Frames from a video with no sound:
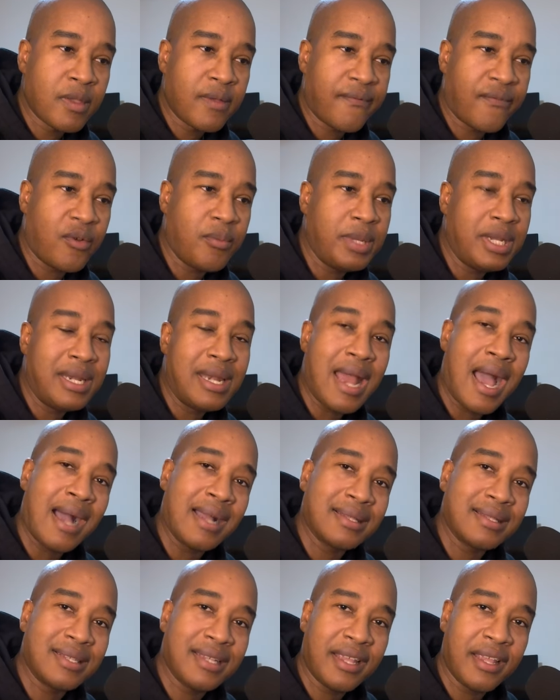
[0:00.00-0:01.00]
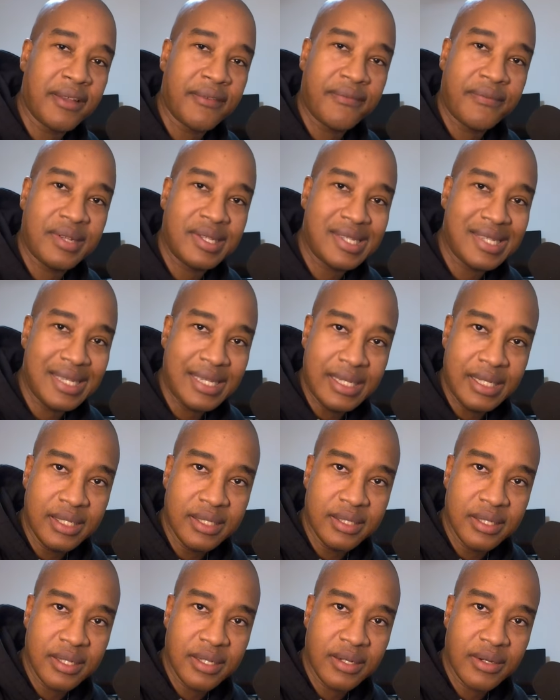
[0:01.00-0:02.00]
for me not to get
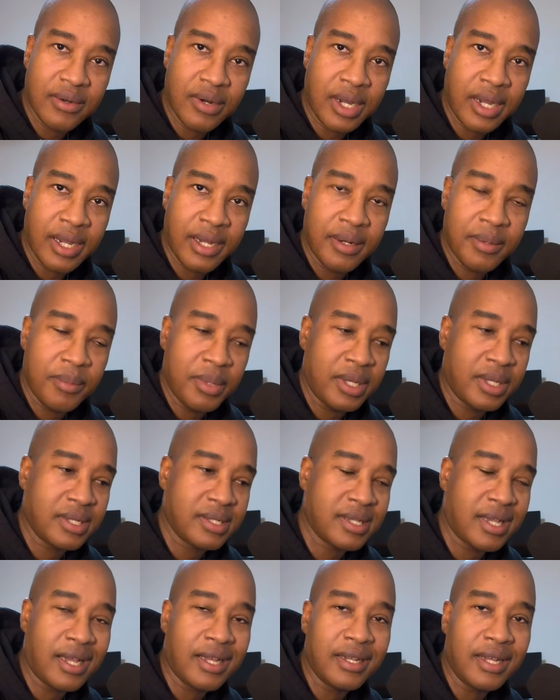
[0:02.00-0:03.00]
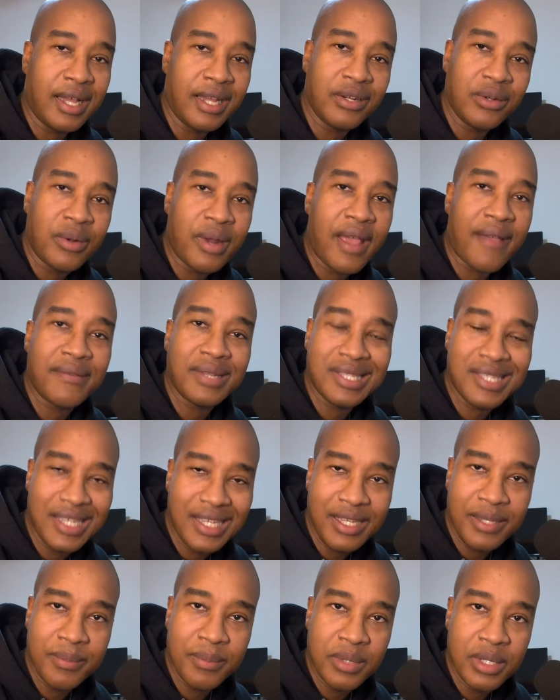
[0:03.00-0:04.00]
fatigued, right? Because I, I don't have a
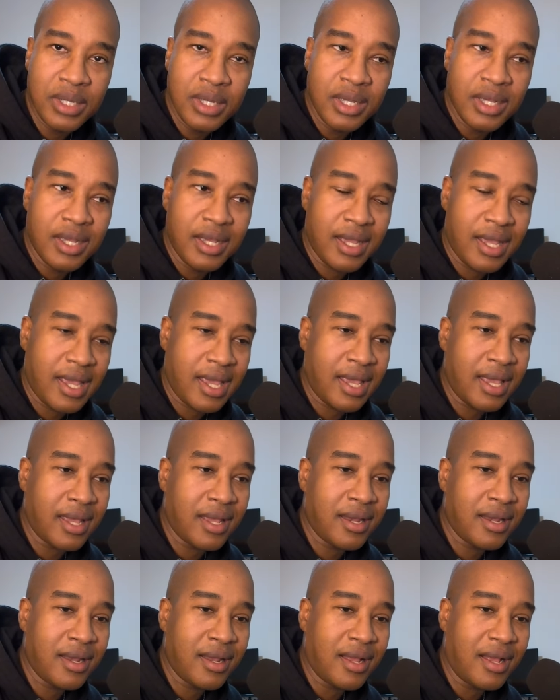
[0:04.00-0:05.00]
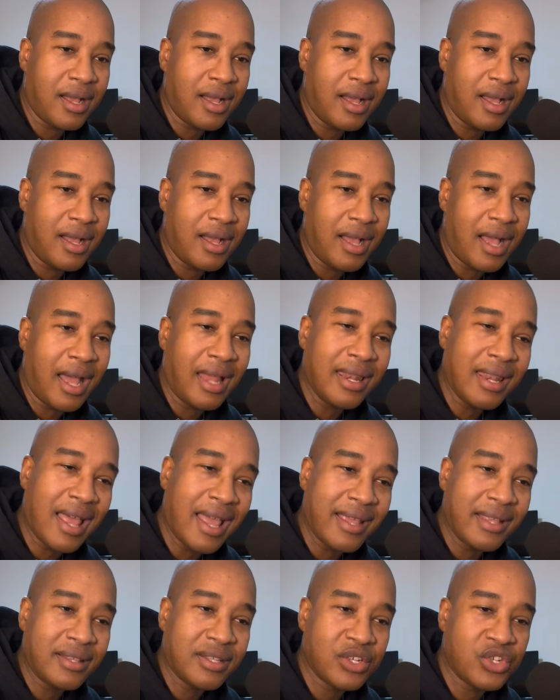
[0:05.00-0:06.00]
team and I
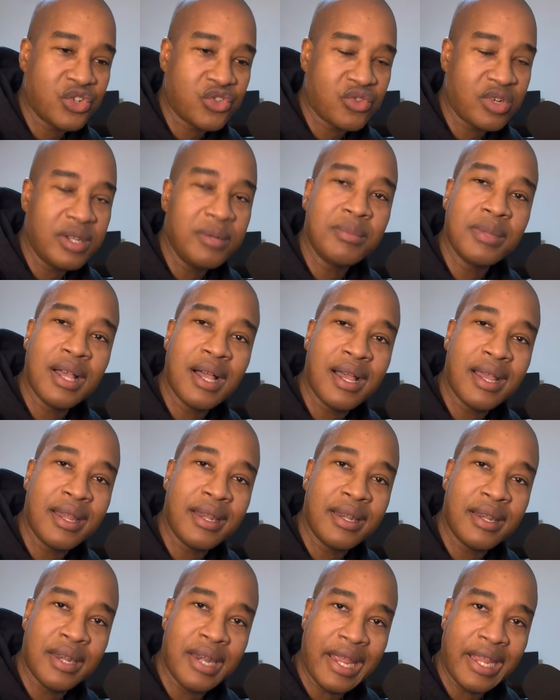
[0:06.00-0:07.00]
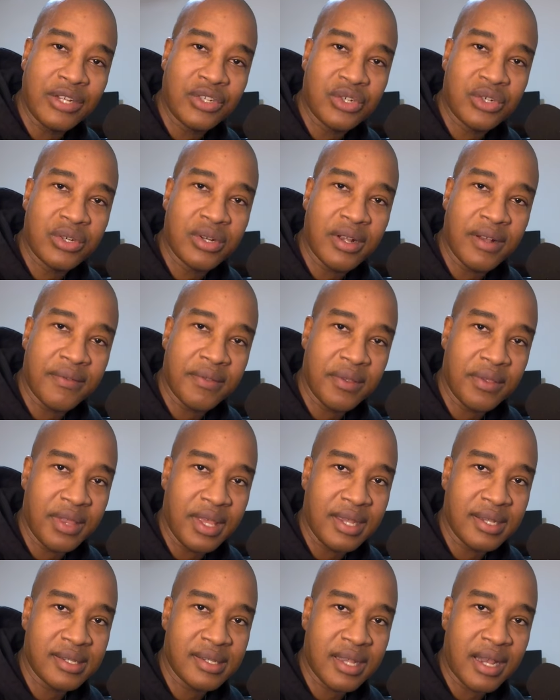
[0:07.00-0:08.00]
like the streamlined nature of the
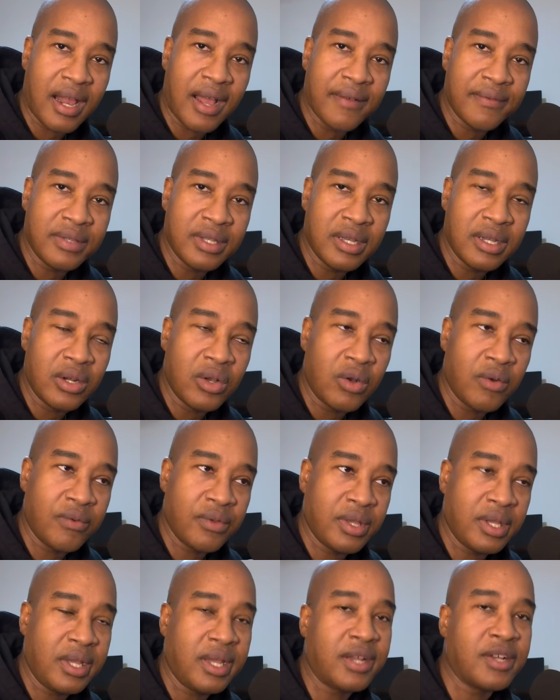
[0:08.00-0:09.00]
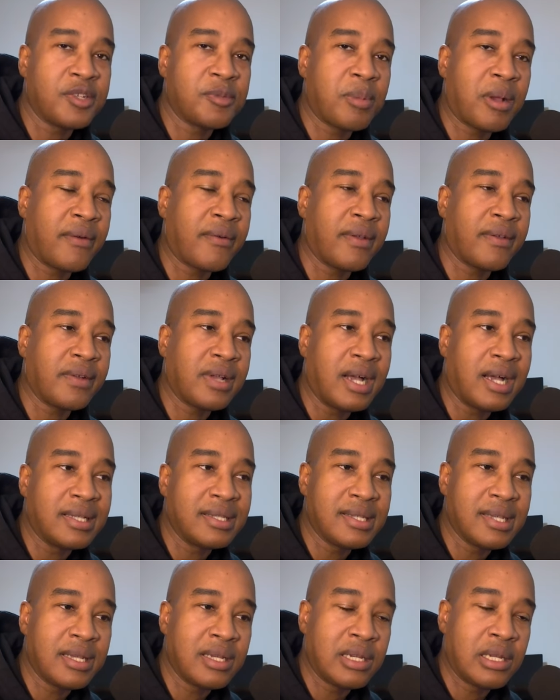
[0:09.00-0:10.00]
things that I've done over the years by way of
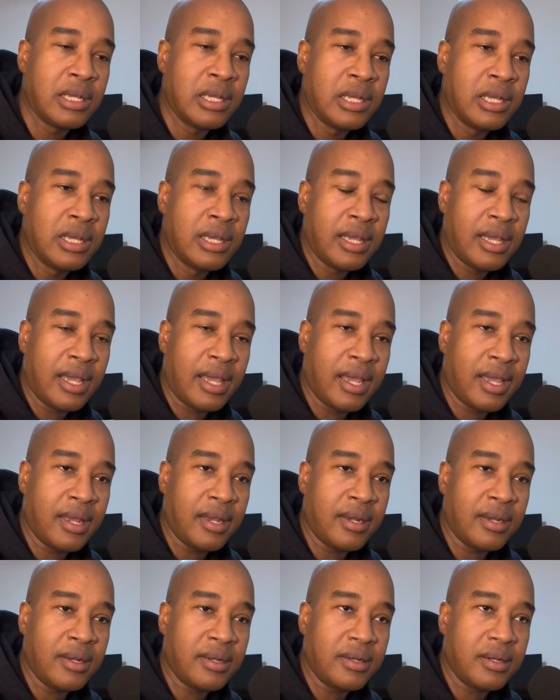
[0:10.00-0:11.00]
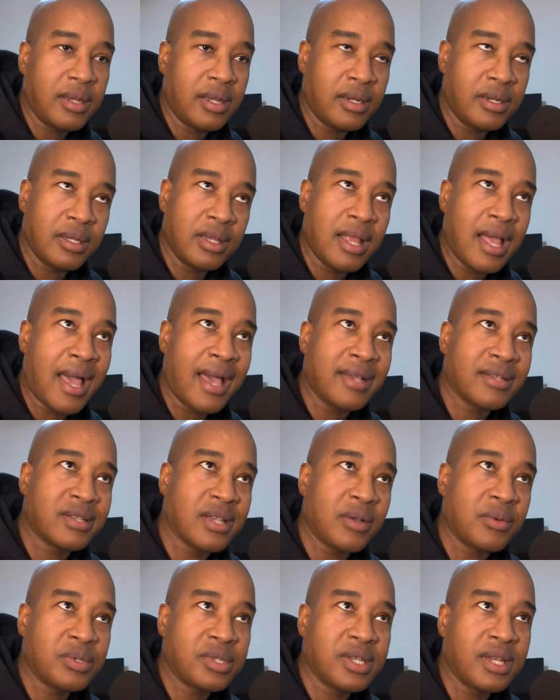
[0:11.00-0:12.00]
content. And in the last,
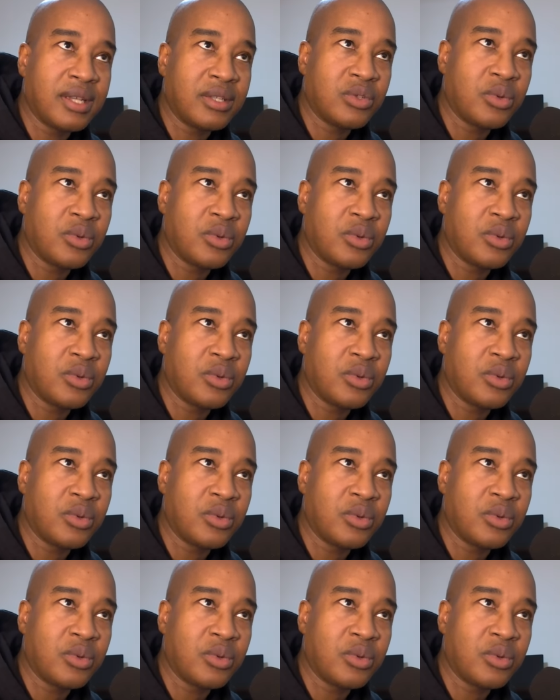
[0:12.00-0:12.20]
I would say